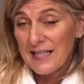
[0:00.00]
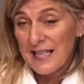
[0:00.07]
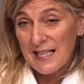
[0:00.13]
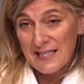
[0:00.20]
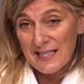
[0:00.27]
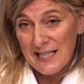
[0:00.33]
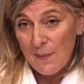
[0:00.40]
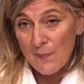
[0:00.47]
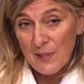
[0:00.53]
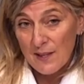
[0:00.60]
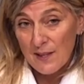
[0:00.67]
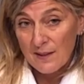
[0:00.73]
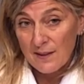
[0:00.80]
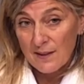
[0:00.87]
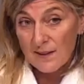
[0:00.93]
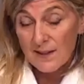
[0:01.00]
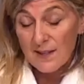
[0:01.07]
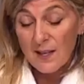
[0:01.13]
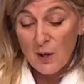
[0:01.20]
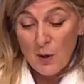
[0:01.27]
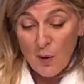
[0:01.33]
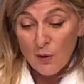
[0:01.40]
acceptance,
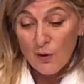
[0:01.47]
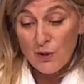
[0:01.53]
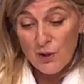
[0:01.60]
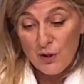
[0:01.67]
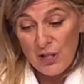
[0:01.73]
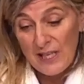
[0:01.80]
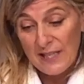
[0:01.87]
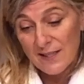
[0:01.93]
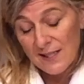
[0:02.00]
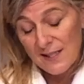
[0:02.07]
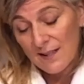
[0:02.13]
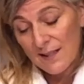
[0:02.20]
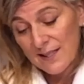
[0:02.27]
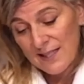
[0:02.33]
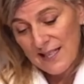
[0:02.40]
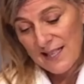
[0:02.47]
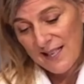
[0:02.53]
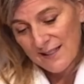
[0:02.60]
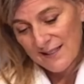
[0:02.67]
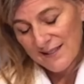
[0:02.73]
not chastising.